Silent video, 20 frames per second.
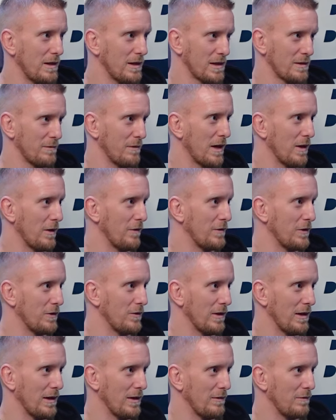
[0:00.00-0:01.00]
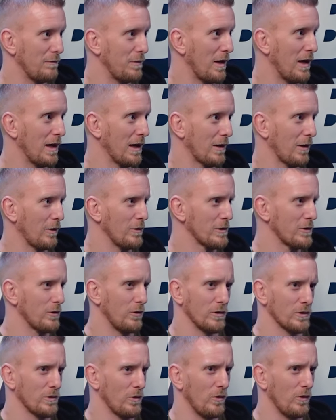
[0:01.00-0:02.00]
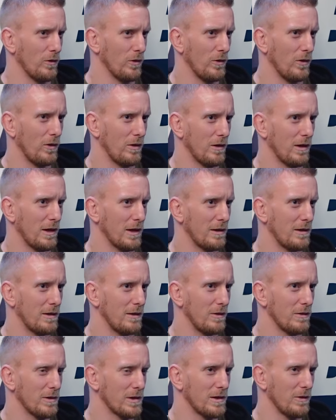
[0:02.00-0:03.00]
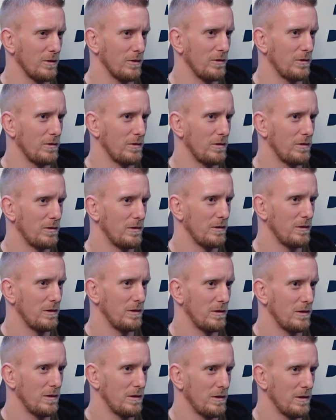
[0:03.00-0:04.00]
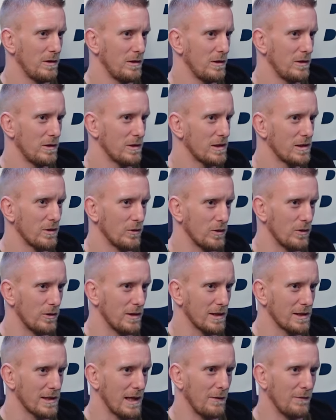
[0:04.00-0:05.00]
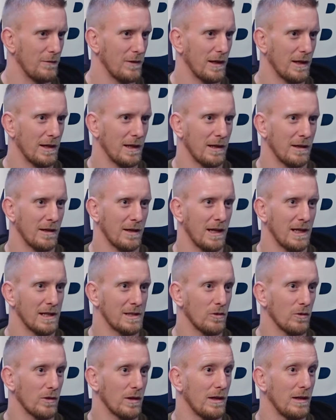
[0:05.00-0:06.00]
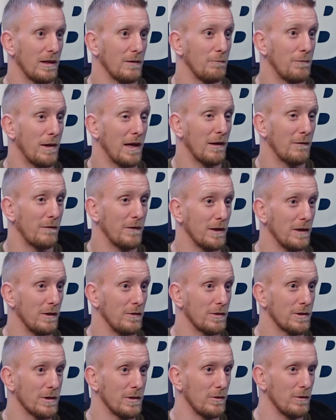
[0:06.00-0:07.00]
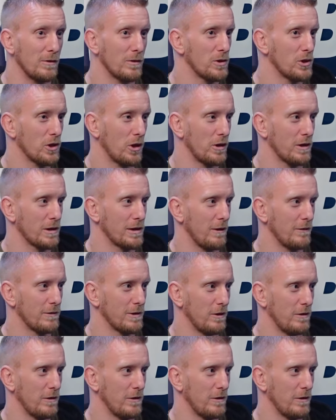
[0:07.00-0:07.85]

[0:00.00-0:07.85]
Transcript: it doesn't matter if you do that behind closed doors or not, like you're still, you're still doing the same thing at the end of the day. It's not going to benefit you to shut yourselves